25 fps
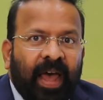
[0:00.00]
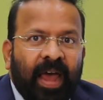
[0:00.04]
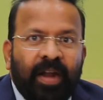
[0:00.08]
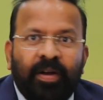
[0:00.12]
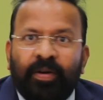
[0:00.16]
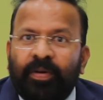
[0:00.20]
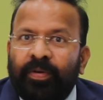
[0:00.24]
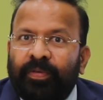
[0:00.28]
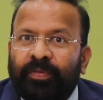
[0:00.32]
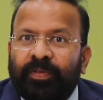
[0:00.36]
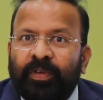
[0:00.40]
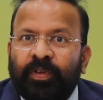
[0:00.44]

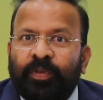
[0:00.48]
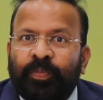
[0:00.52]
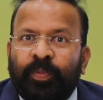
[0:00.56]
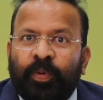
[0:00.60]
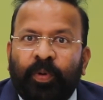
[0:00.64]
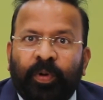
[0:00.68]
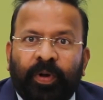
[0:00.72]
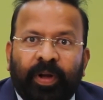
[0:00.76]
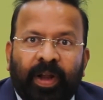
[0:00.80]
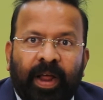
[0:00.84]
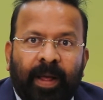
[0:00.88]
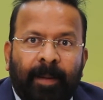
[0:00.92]
and research
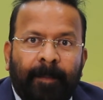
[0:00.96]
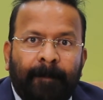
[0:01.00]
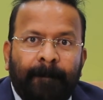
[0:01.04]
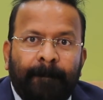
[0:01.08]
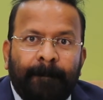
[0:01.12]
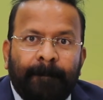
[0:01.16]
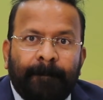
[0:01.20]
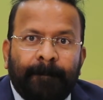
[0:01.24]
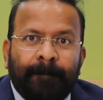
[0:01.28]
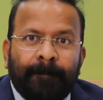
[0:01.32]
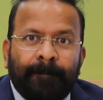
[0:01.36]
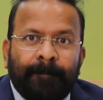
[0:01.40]

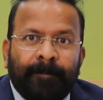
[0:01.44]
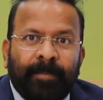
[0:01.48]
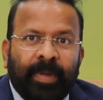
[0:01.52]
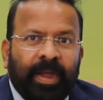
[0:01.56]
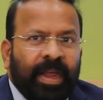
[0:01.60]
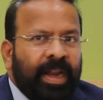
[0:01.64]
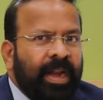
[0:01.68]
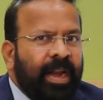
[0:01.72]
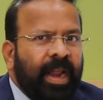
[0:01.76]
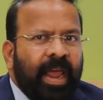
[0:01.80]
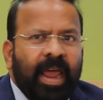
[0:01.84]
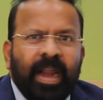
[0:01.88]
program
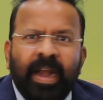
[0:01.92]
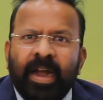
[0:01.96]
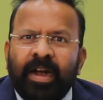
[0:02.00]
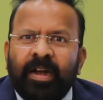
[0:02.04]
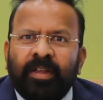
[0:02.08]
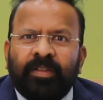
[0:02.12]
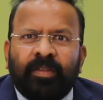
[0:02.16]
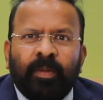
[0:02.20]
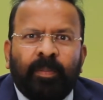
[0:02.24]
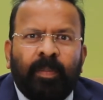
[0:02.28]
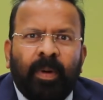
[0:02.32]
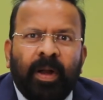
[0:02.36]
in any
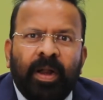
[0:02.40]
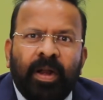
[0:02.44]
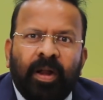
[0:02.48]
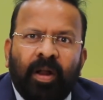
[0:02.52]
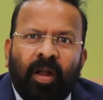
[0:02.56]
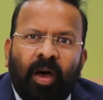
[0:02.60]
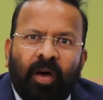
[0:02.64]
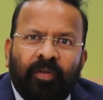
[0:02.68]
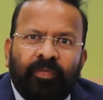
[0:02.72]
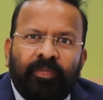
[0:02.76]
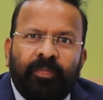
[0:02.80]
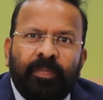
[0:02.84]
discipline
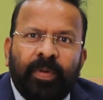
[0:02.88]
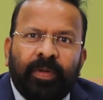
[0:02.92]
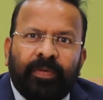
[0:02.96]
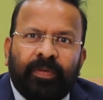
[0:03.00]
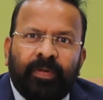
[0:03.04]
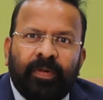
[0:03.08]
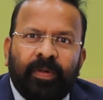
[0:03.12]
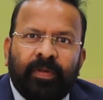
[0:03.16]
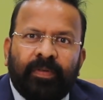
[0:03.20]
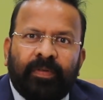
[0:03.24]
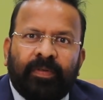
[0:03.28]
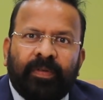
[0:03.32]
of
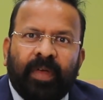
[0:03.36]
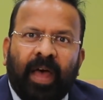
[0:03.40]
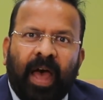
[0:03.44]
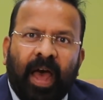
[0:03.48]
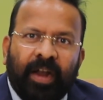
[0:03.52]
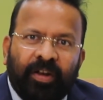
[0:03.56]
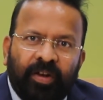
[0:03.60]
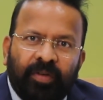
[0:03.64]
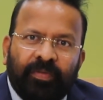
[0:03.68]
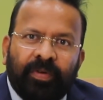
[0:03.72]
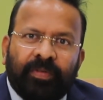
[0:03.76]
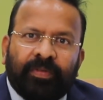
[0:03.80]
business
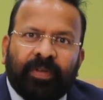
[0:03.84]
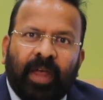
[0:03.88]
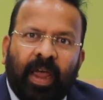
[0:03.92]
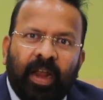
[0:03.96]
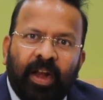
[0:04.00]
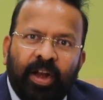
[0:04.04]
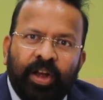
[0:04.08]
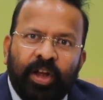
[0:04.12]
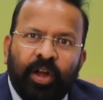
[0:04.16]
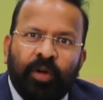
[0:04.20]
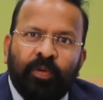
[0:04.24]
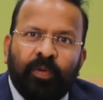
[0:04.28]
at our
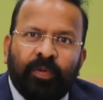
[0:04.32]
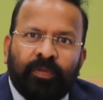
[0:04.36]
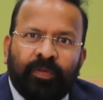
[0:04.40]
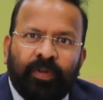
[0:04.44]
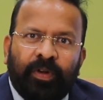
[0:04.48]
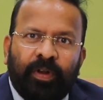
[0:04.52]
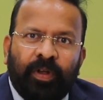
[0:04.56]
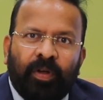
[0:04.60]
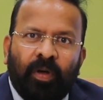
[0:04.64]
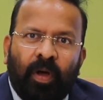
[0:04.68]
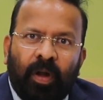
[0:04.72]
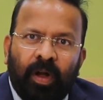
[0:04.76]
Skyline
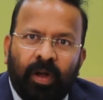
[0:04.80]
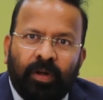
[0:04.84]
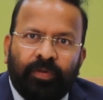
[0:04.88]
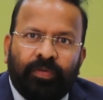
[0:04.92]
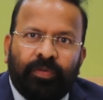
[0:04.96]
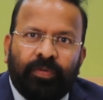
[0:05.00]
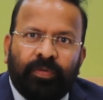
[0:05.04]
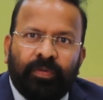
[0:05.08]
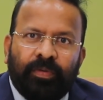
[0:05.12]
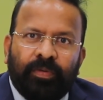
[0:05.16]
University College.